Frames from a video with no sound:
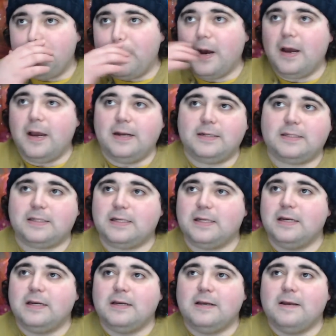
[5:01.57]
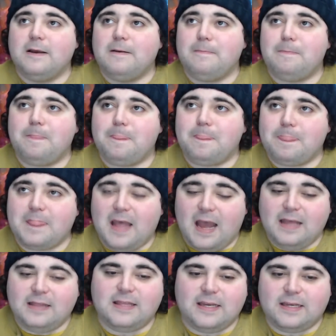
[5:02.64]
But
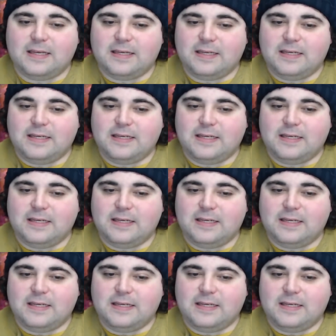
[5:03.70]
I think